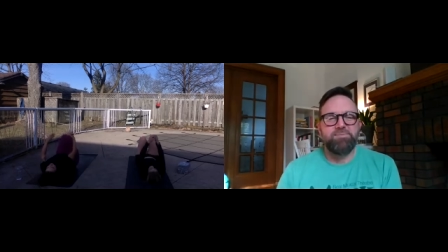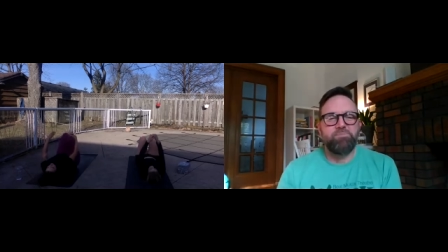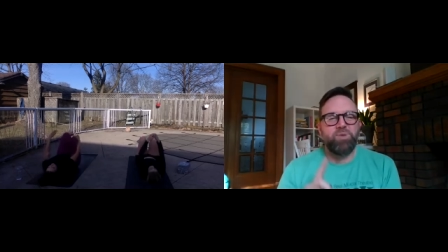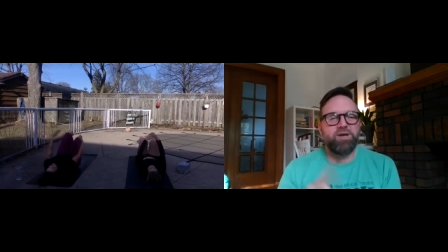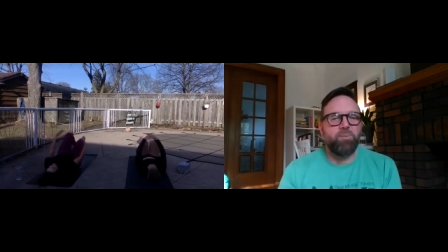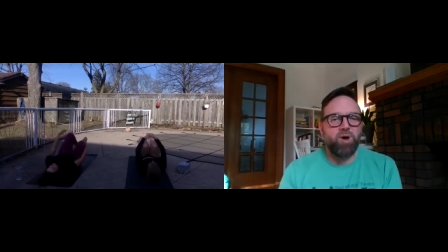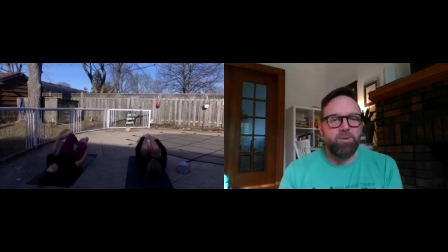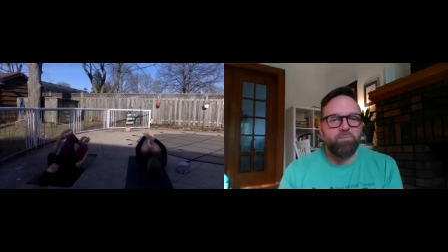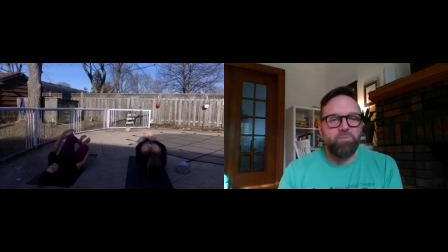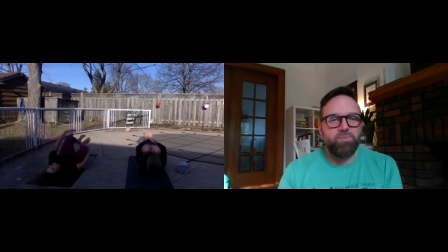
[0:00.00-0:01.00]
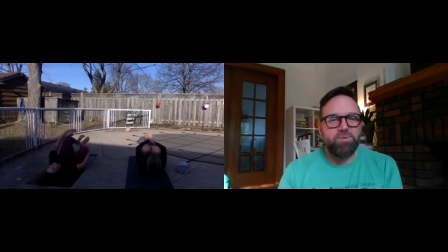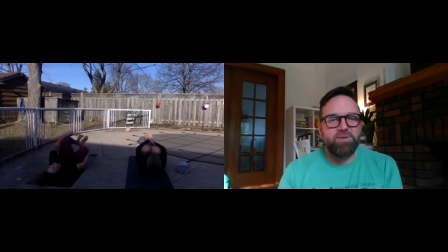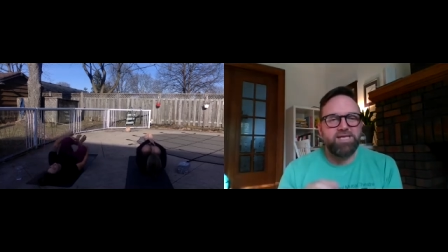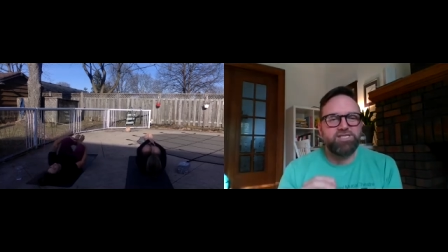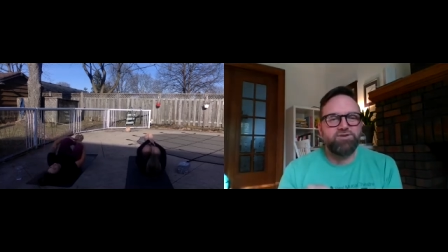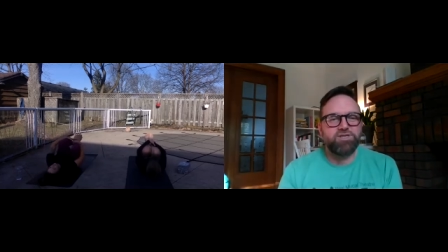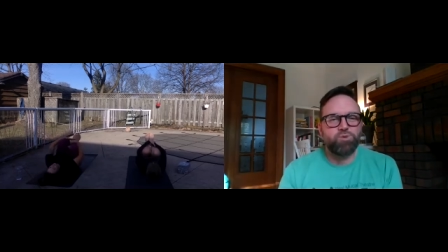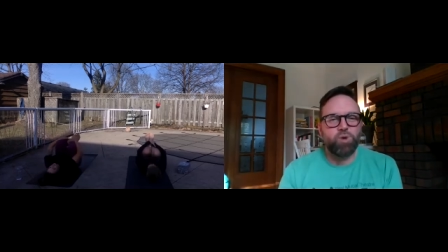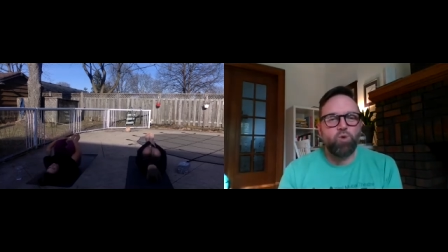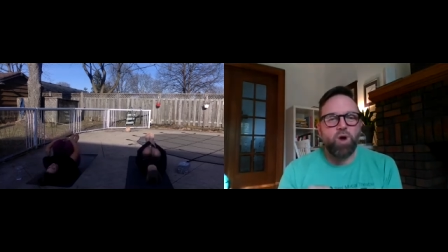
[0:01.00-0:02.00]
each of
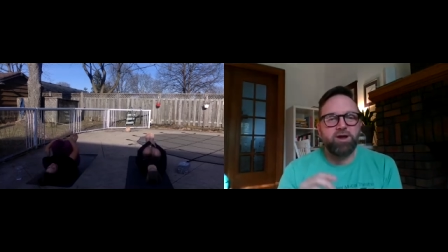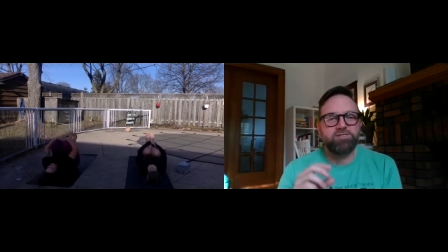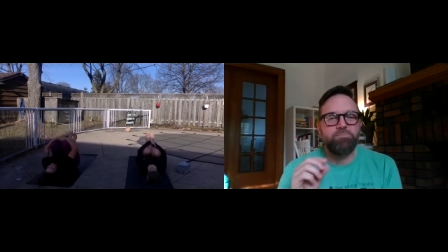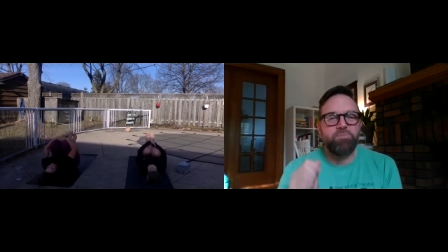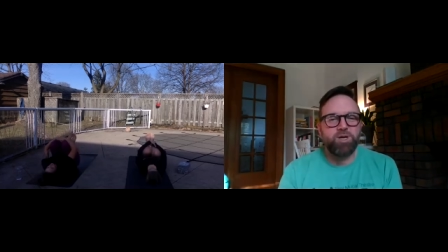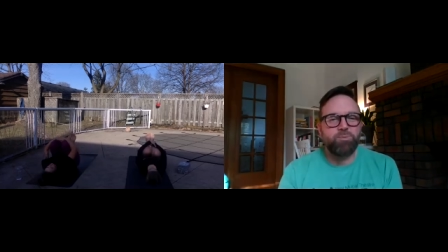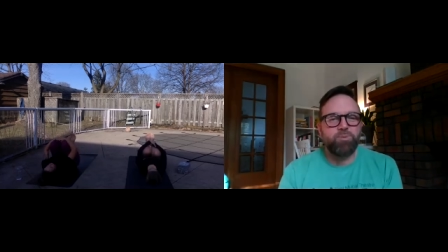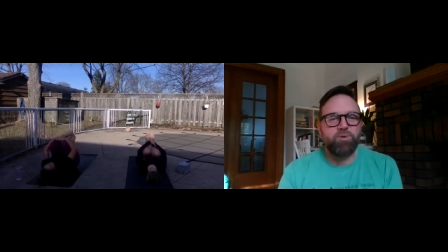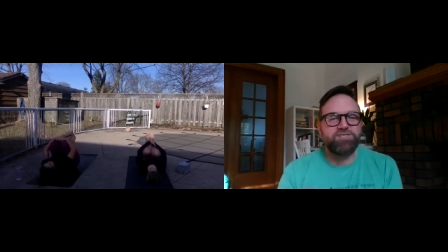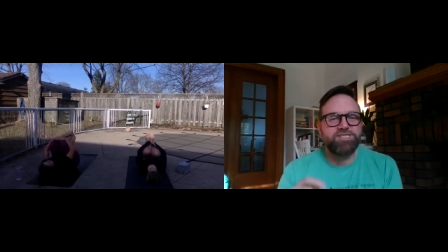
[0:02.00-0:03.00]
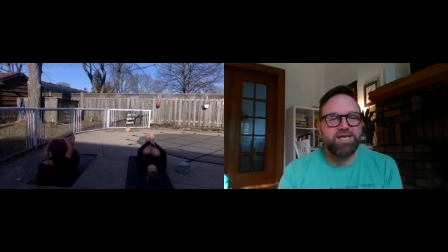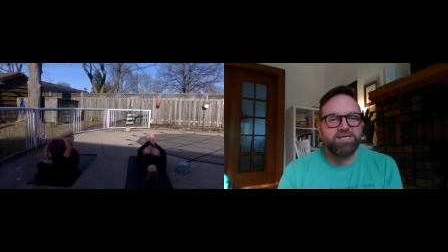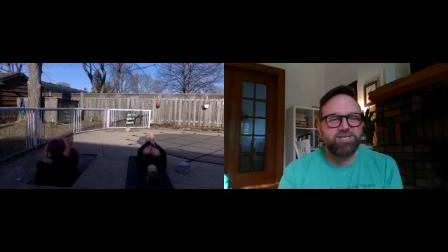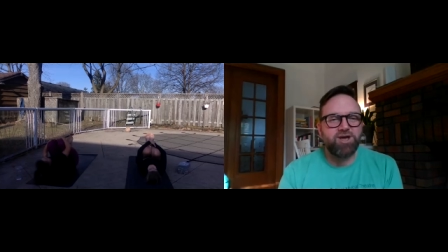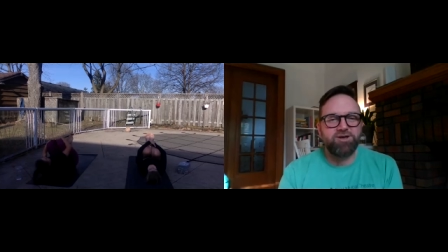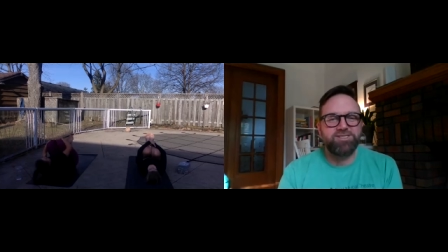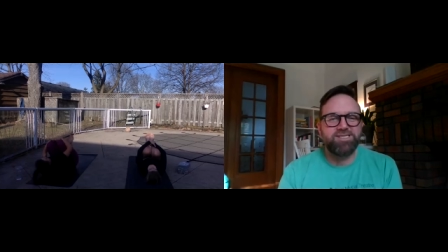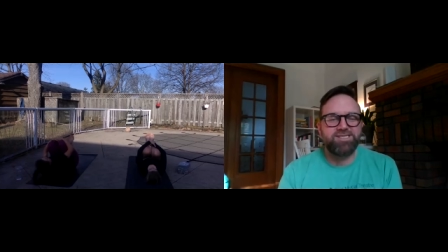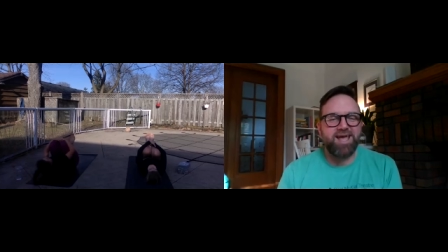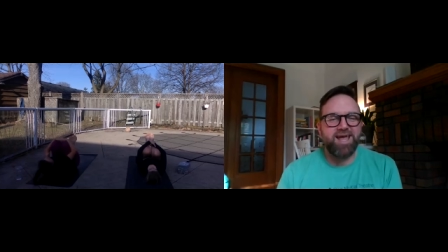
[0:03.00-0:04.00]
us requires a minimum of 6 hugs
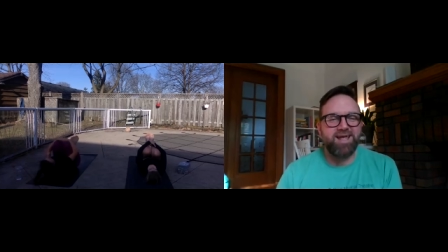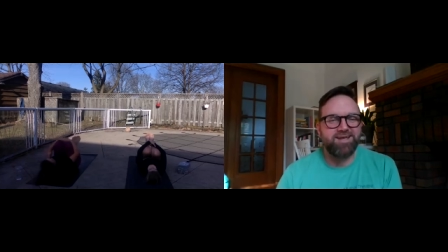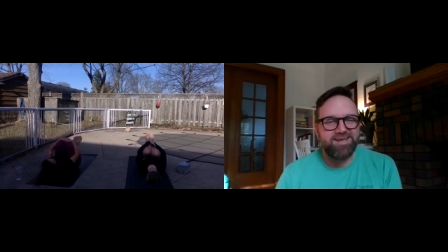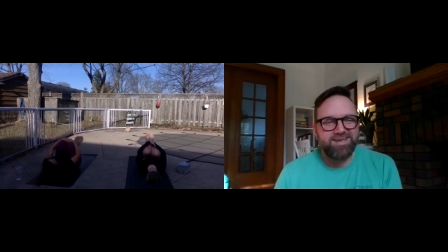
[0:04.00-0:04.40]
a day.